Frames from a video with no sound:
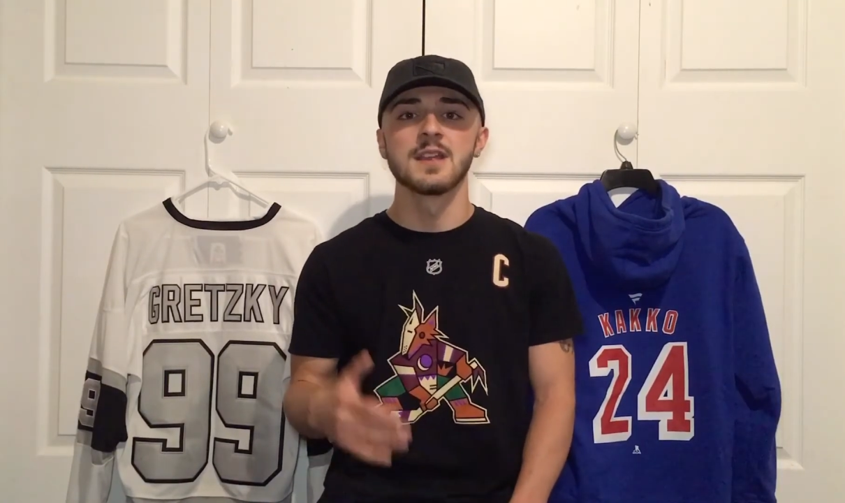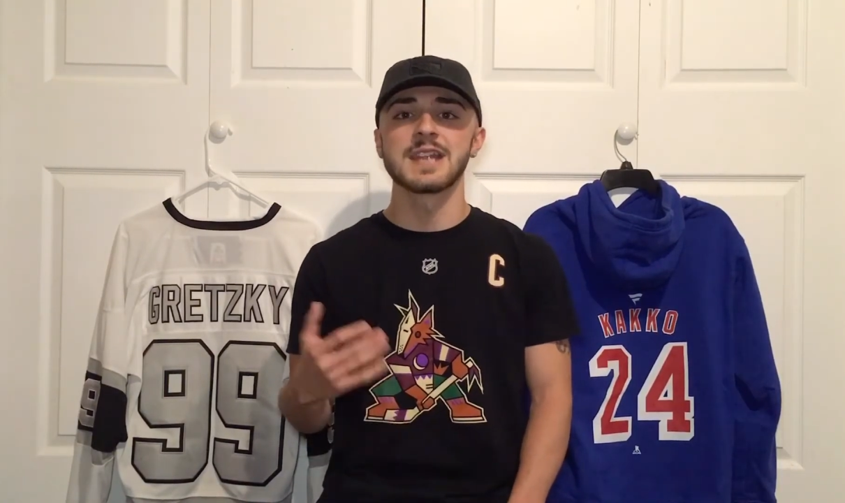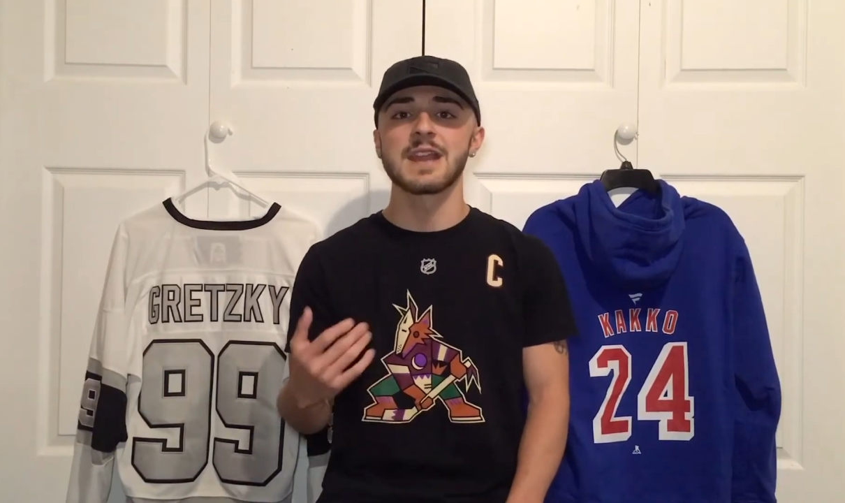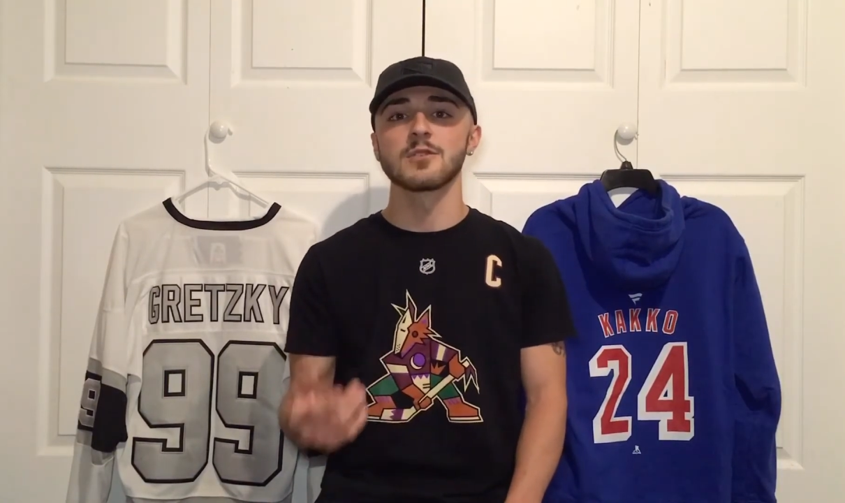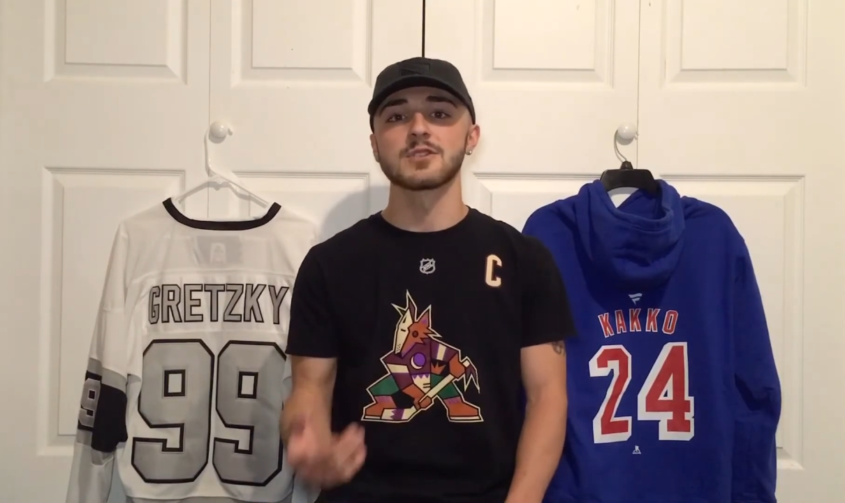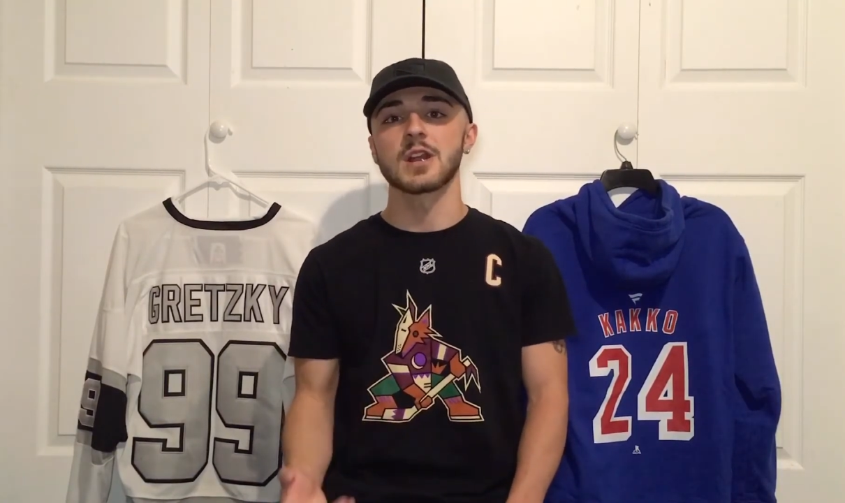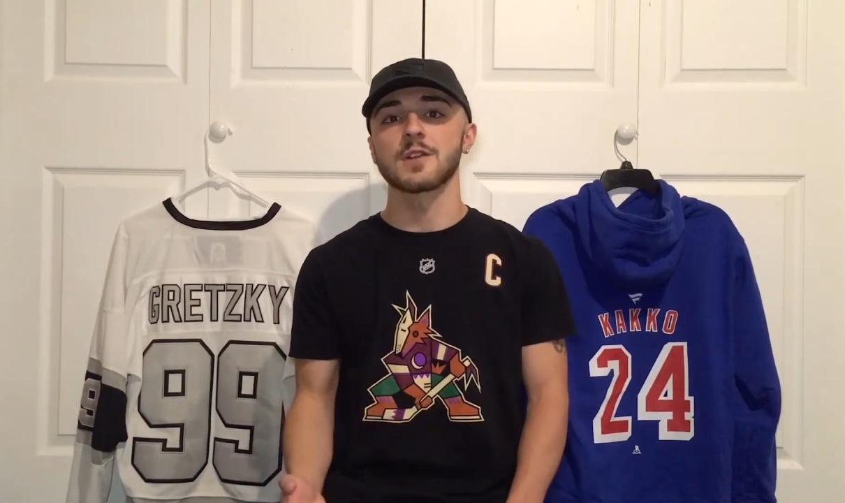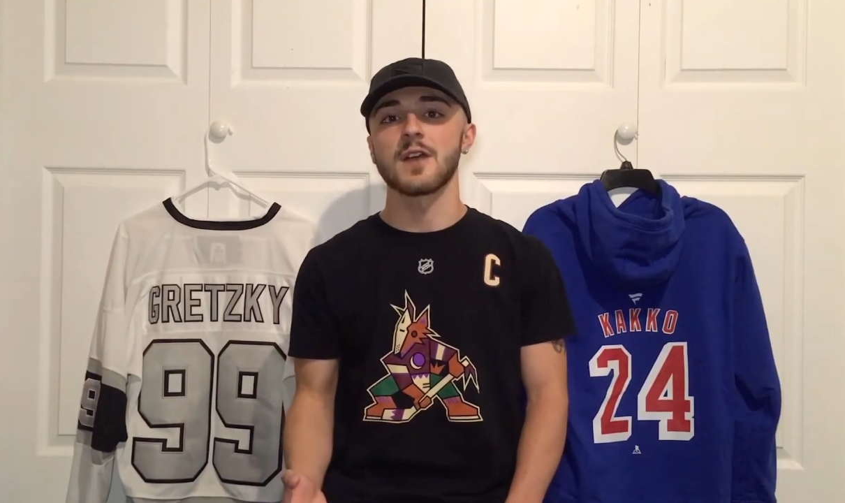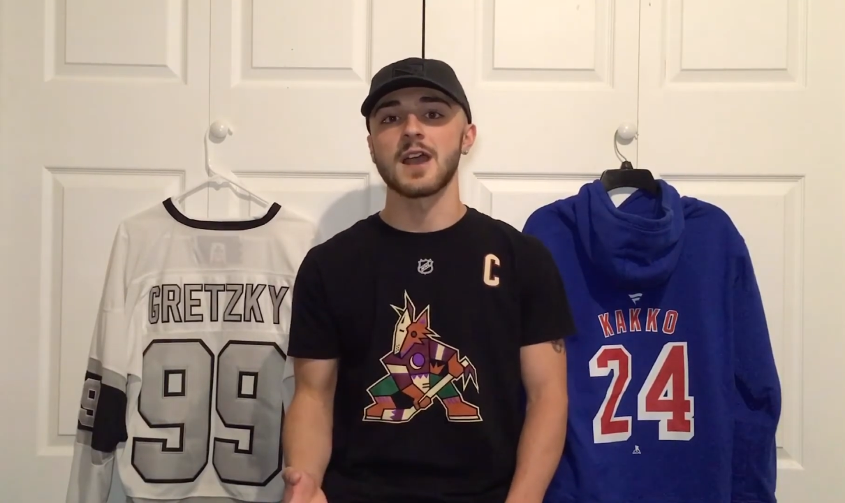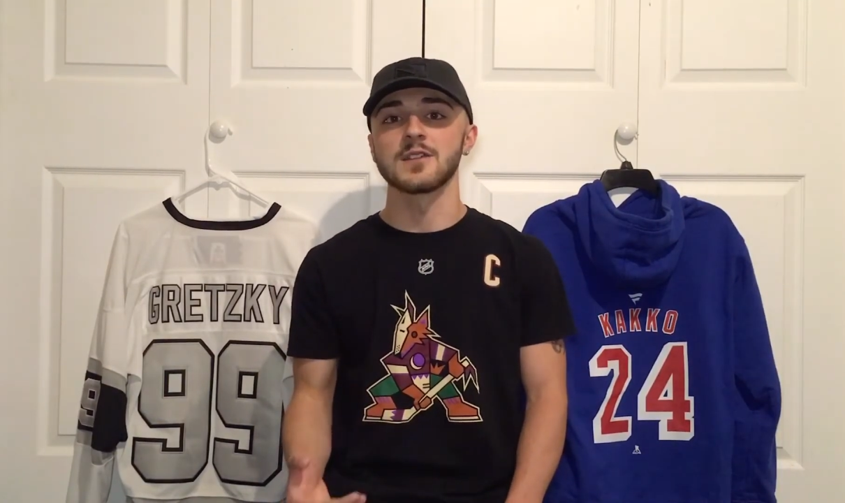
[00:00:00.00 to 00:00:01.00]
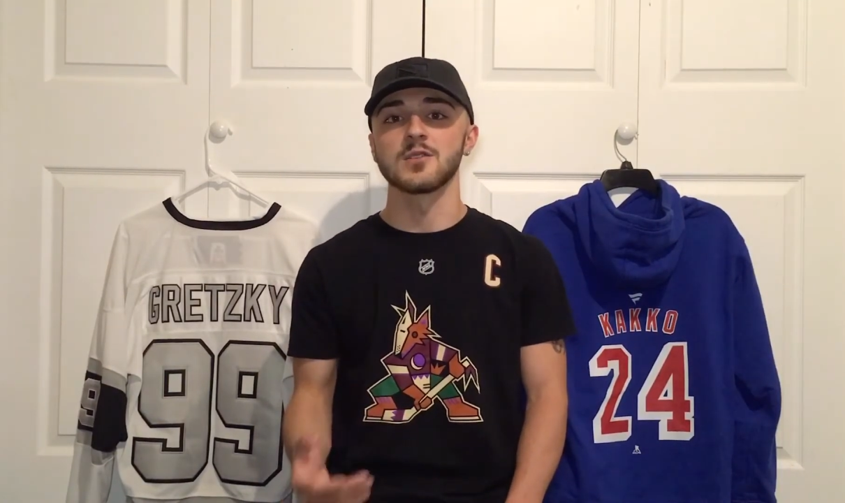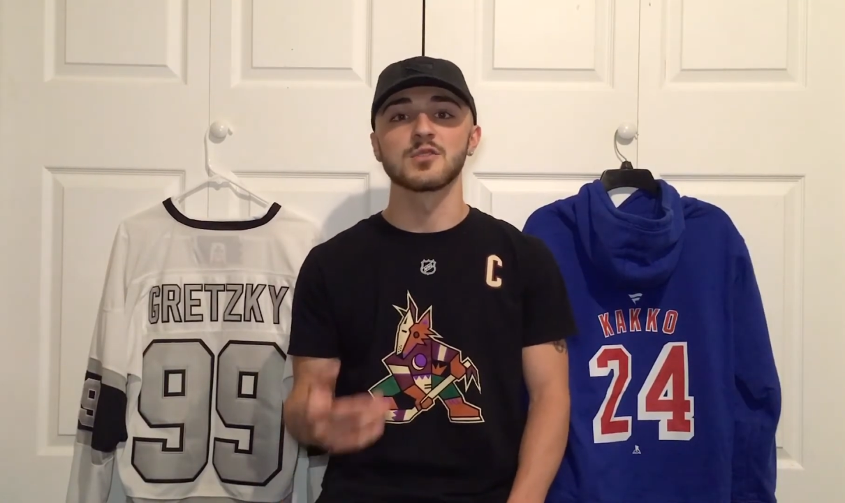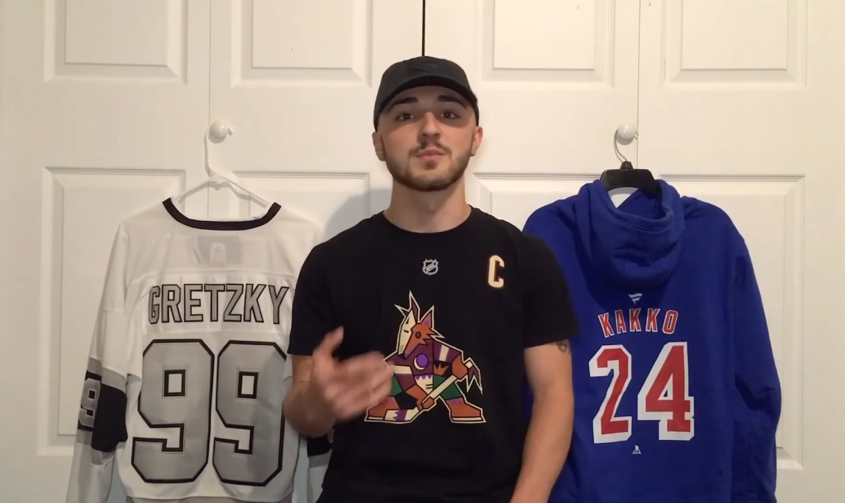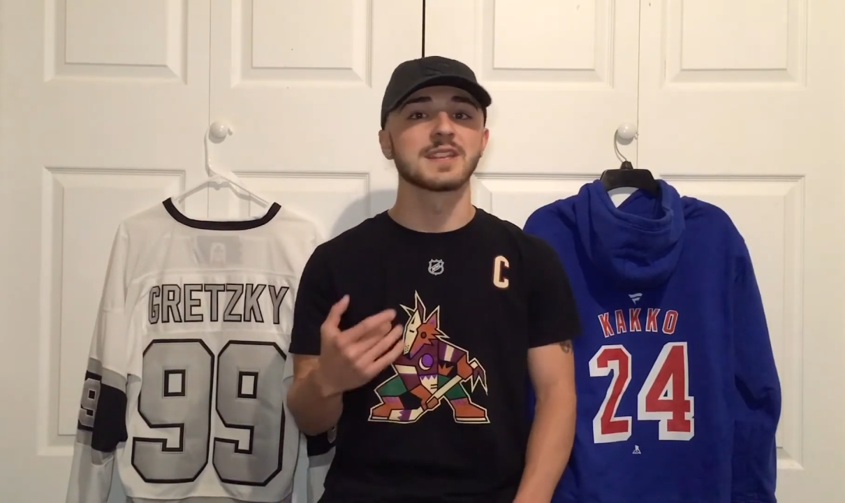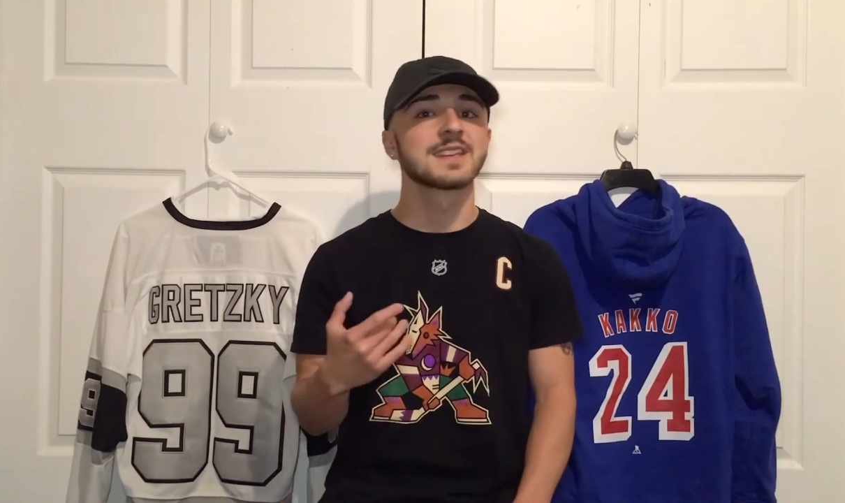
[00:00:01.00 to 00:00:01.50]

Teuvo Teravainen, who's been